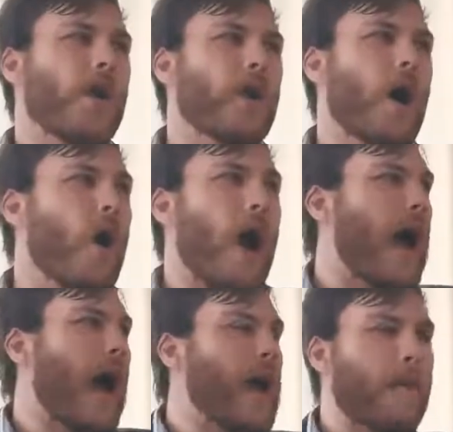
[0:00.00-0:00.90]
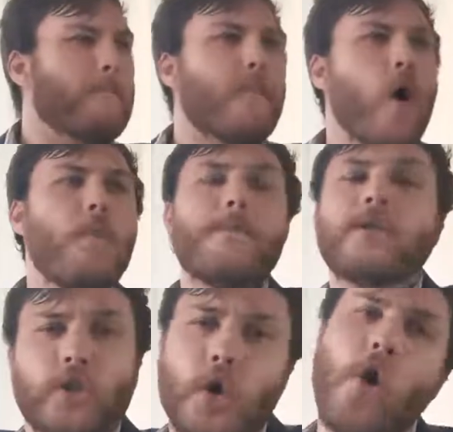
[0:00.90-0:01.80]
you know, at a
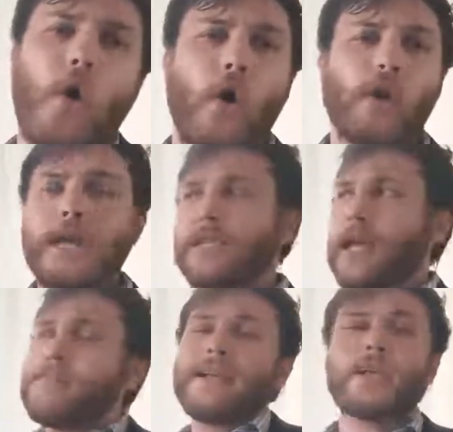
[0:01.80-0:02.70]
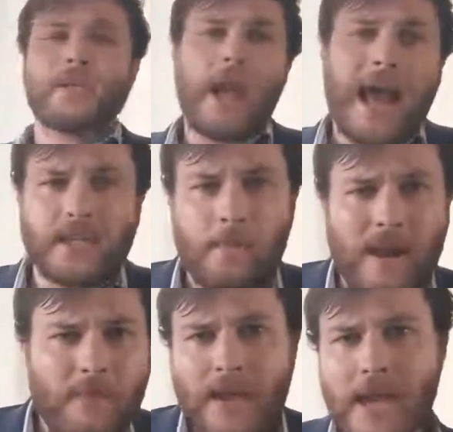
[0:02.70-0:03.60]
moment's call. Dick Masterson has a
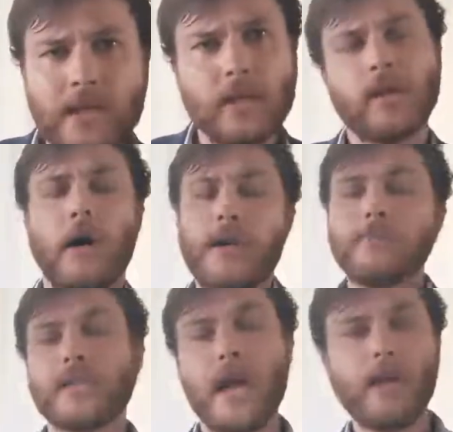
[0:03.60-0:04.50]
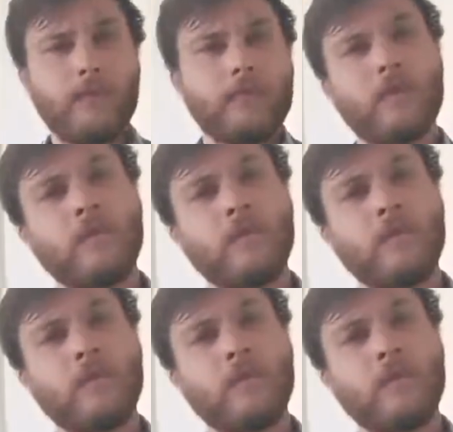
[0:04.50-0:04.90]
bit of heat on himself.